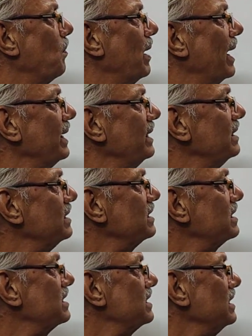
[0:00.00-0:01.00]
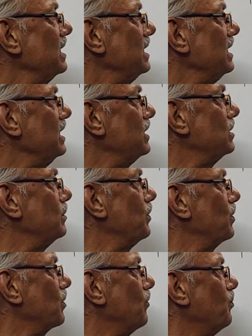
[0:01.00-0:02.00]
minus e to the
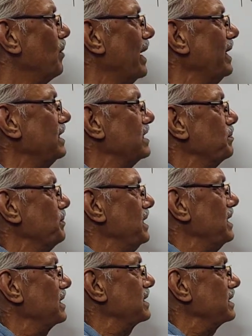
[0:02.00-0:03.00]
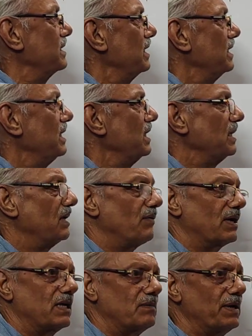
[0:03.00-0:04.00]
power of minus bx
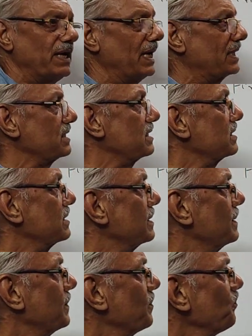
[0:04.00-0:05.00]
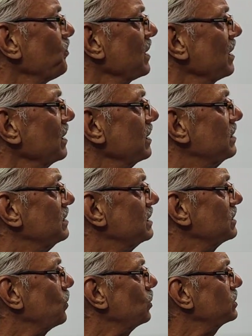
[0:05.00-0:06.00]
divided by x.
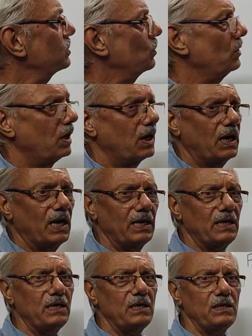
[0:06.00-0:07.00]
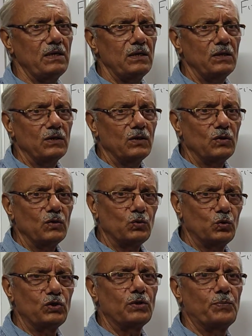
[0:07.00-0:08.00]
This is also, I
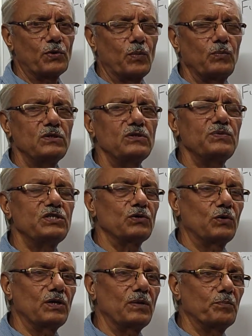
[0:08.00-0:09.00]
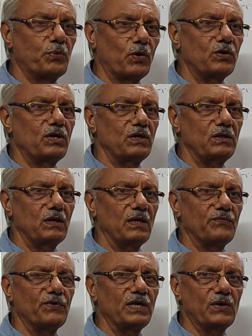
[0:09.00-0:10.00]
do the problems which are important
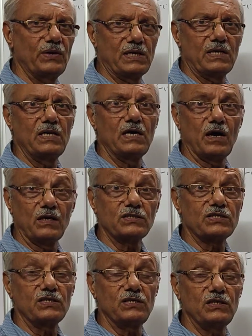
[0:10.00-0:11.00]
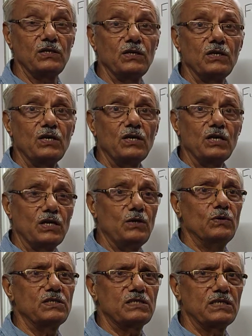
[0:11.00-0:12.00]
and frequently asked in
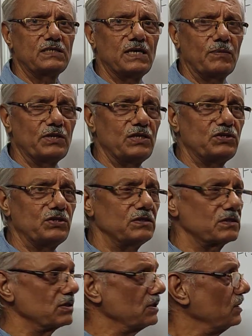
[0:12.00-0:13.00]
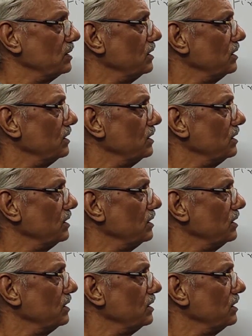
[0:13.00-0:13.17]
university examinations.